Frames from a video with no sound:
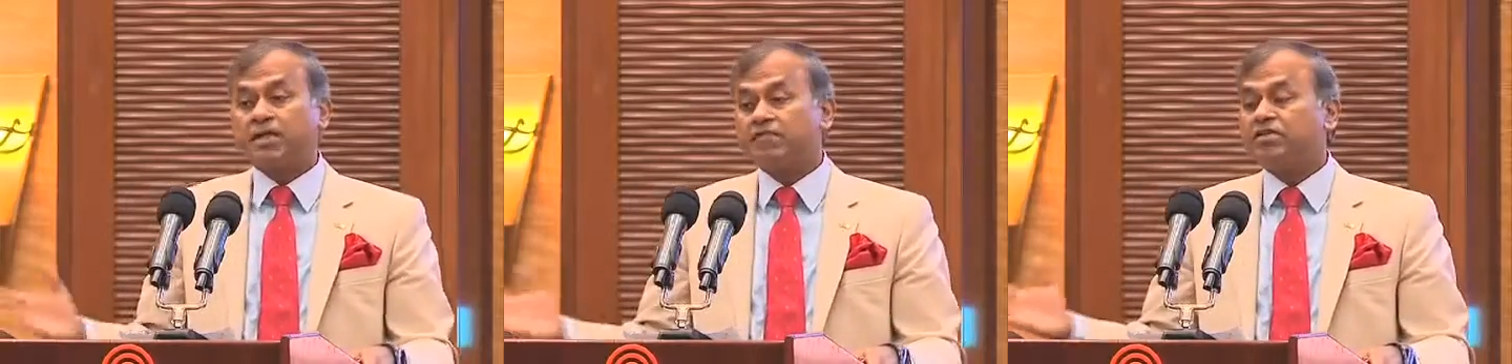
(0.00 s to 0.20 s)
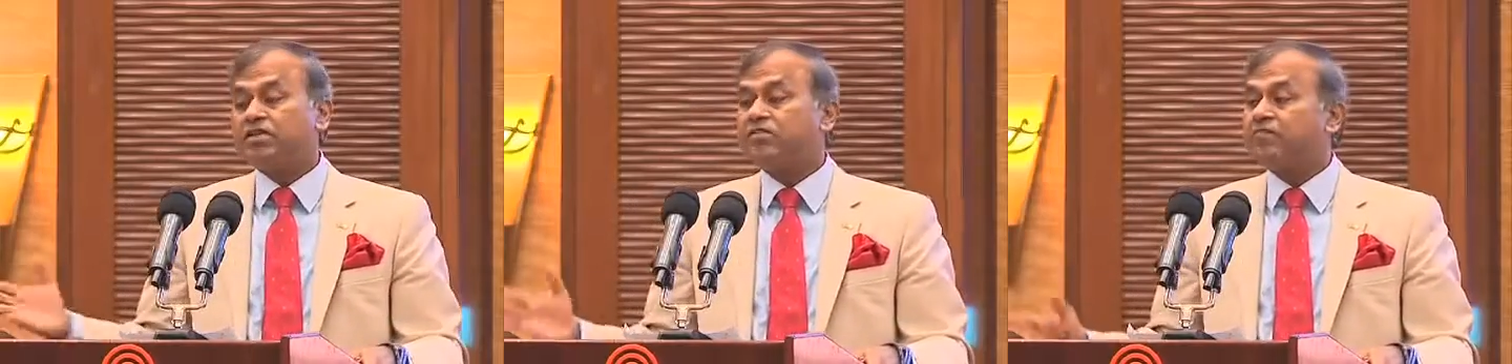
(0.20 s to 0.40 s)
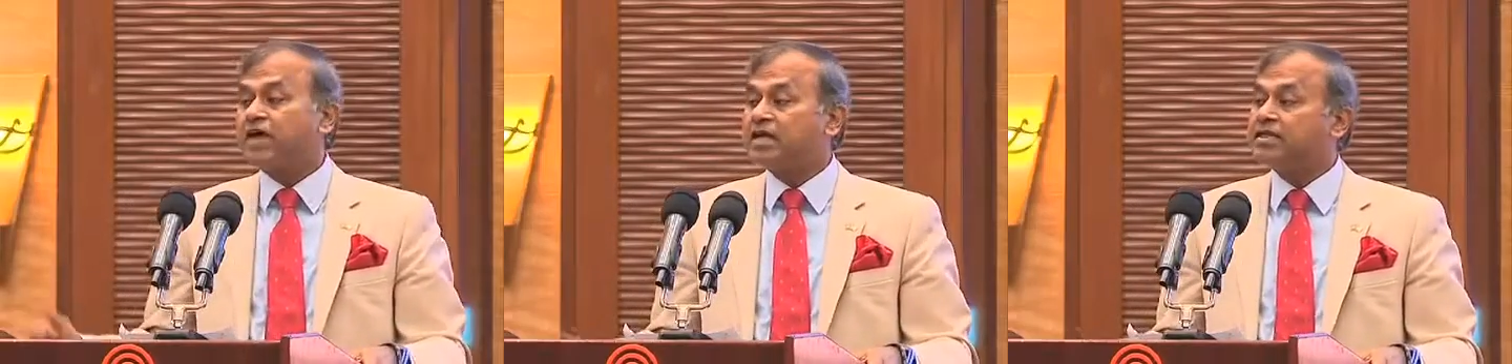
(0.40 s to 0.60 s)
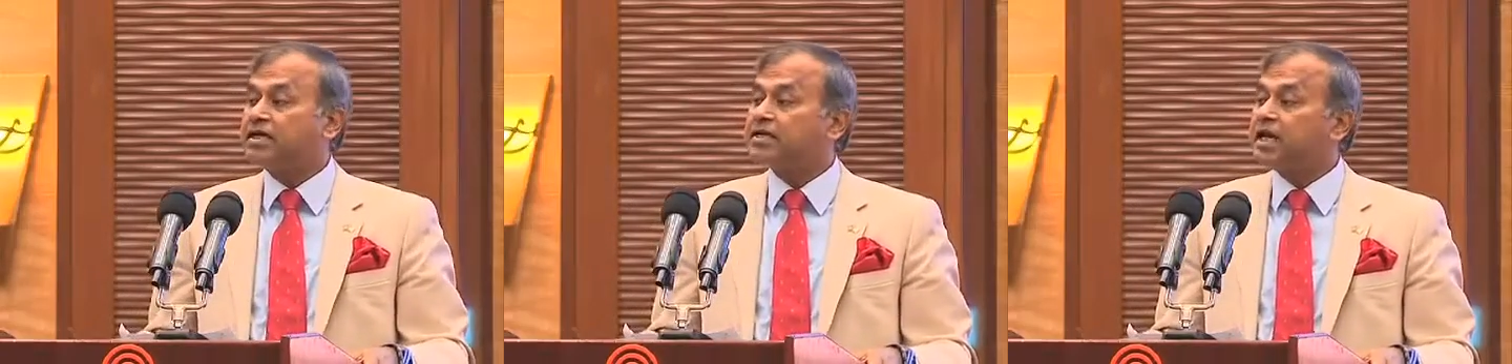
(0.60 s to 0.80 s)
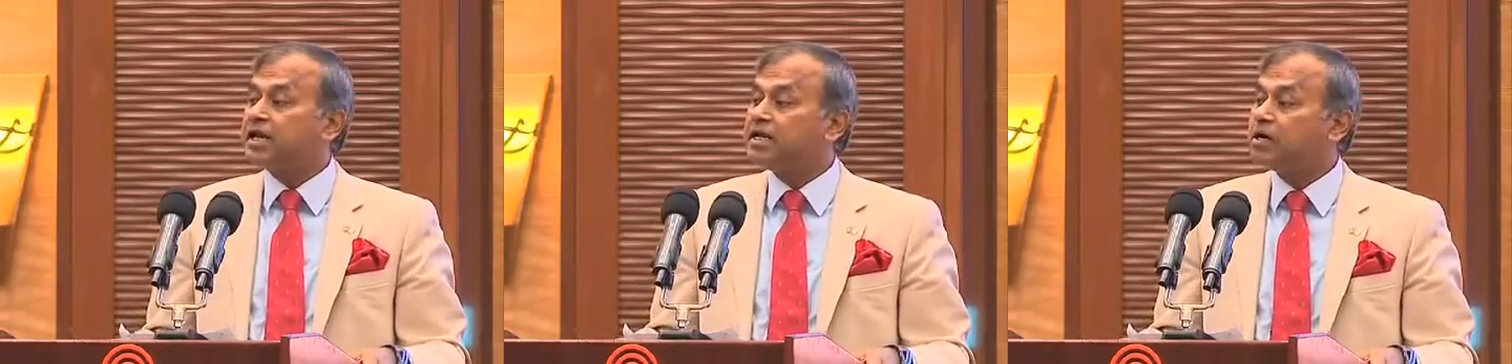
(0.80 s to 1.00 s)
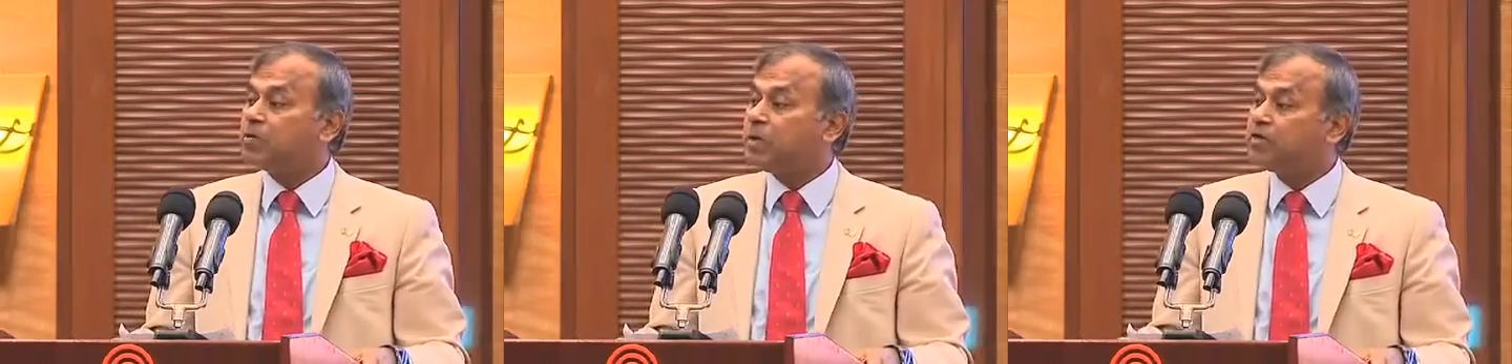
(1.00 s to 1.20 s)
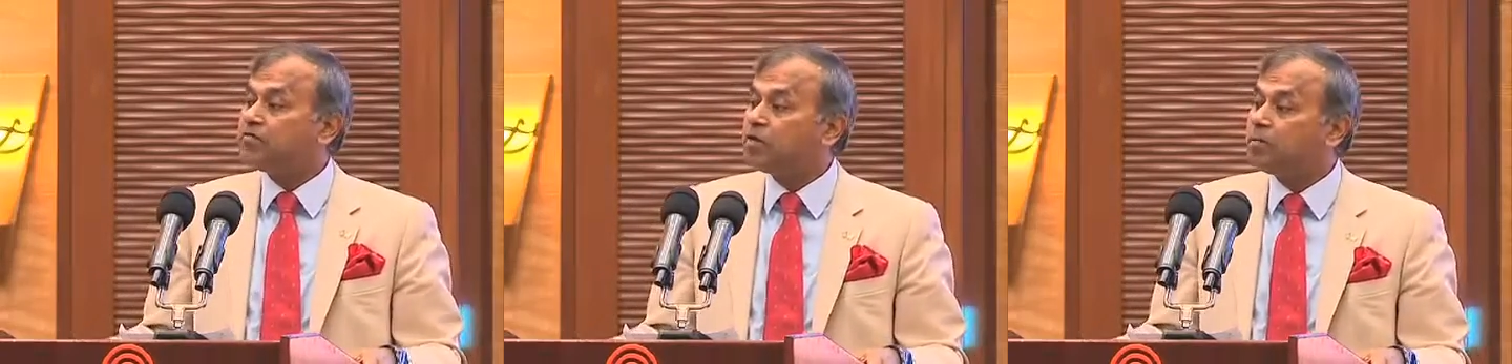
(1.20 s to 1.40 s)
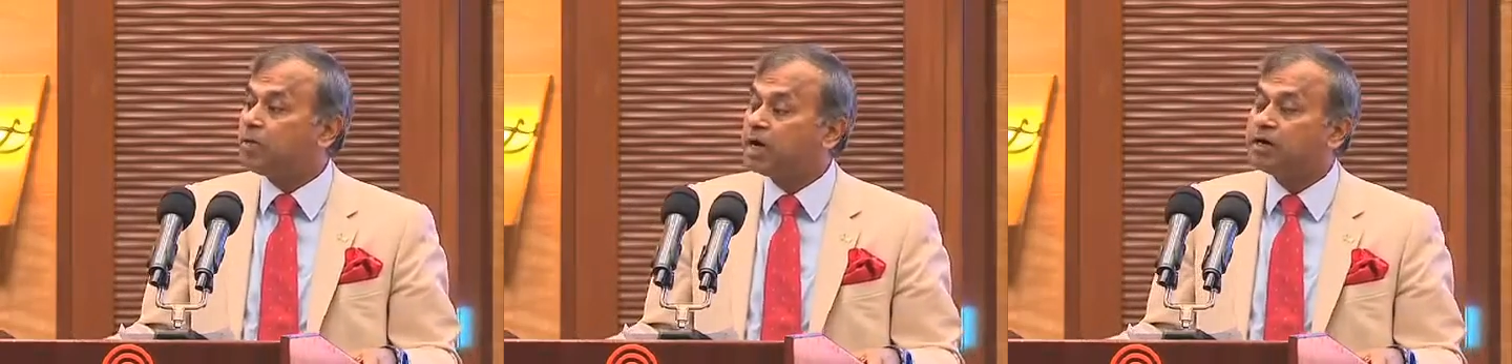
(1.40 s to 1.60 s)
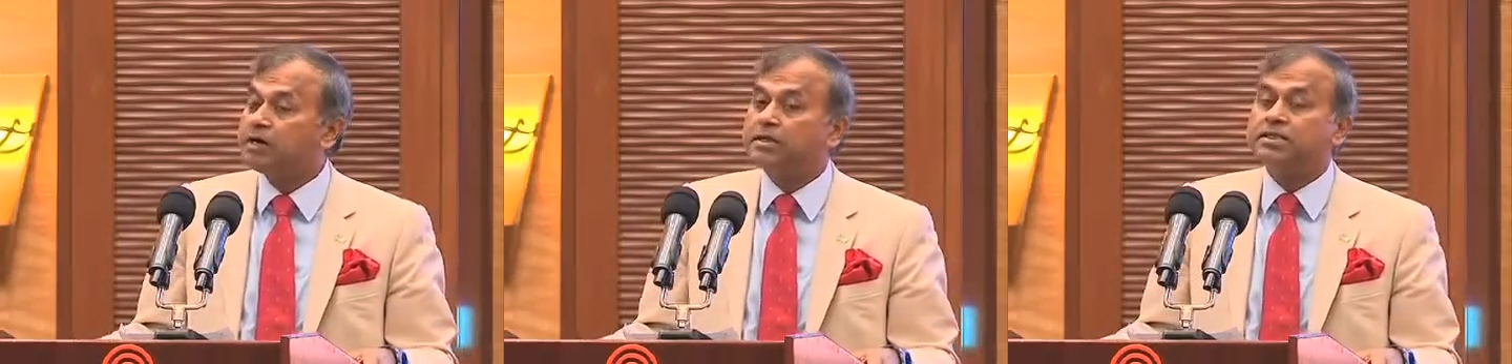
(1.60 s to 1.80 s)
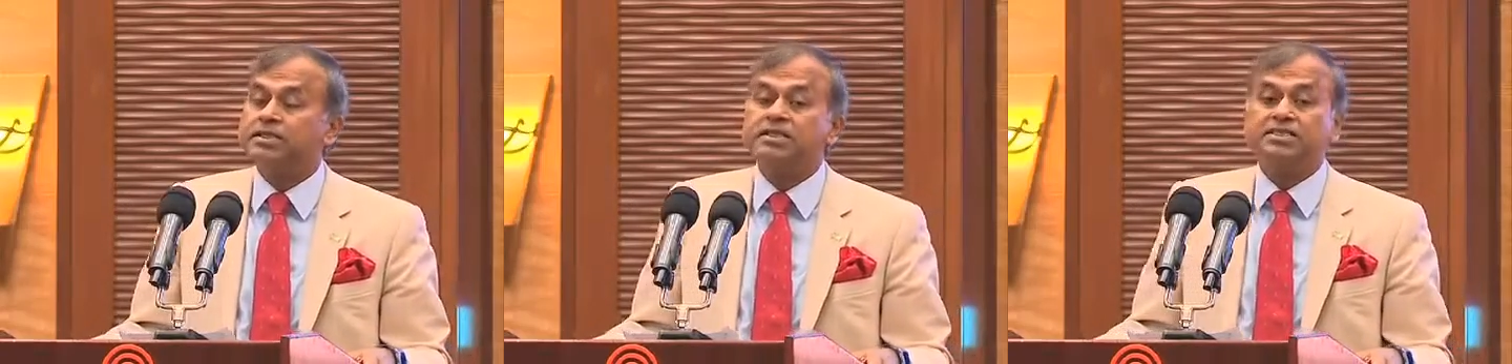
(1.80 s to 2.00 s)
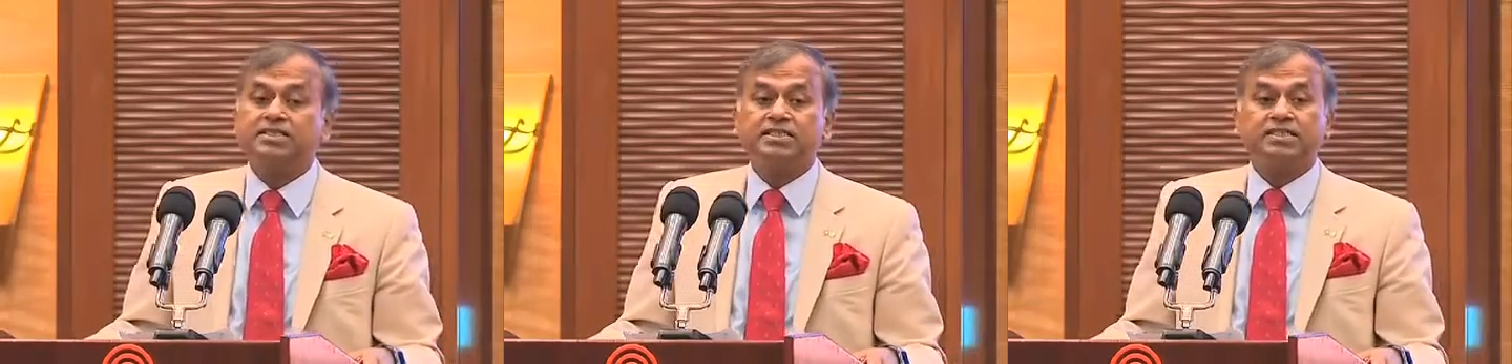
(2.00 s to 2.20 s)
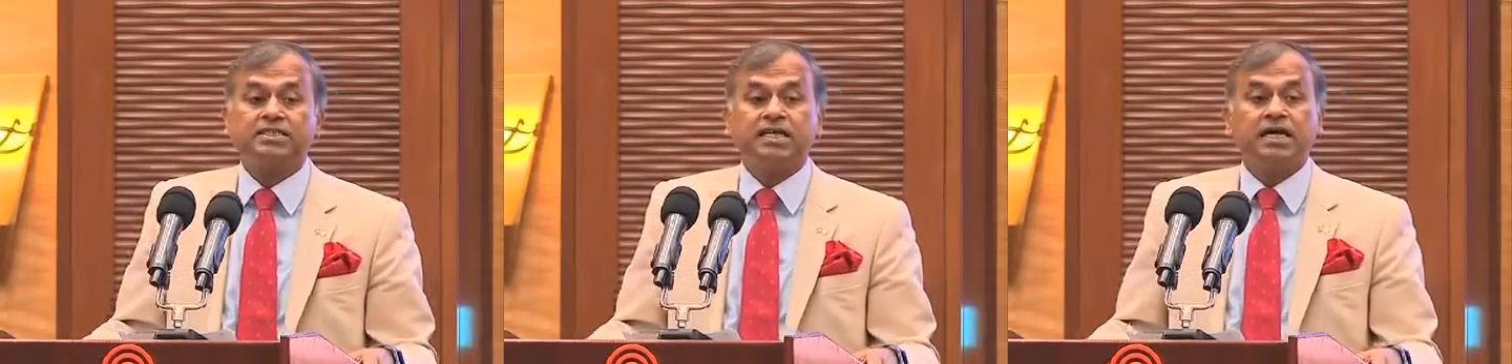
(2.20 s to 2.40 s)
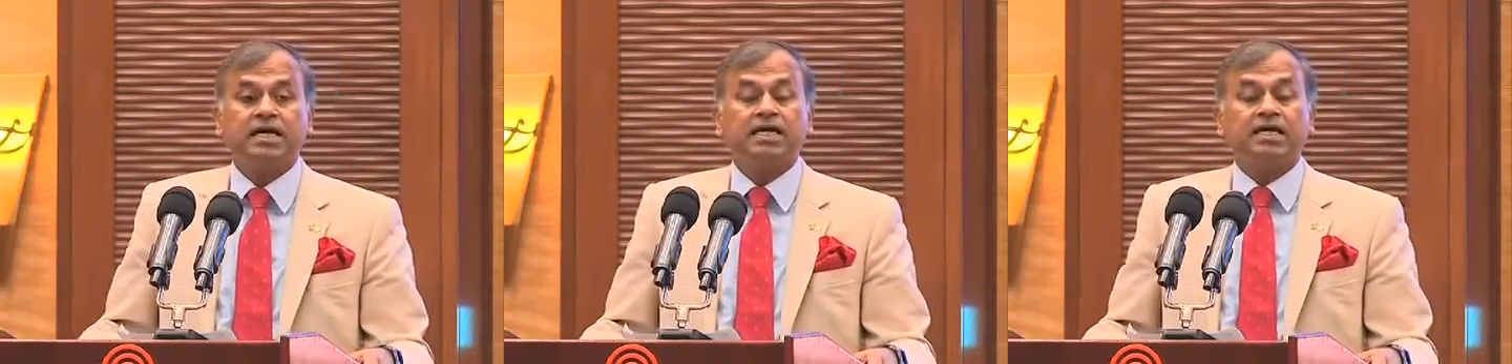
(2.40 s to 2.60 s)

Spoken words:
given the fact that Kenya went from 130